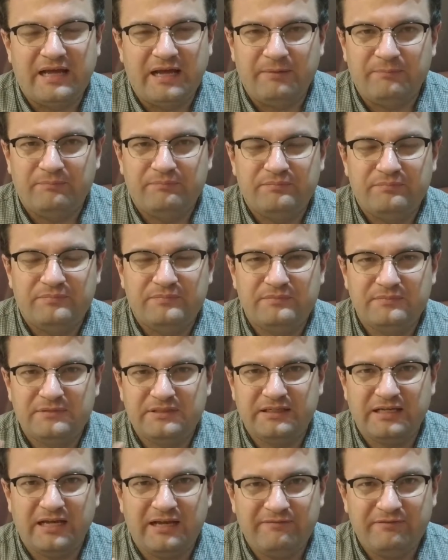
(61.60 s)
Now,
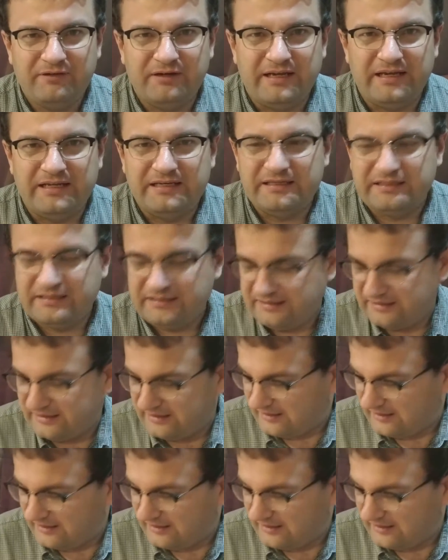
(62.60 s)
to cover it,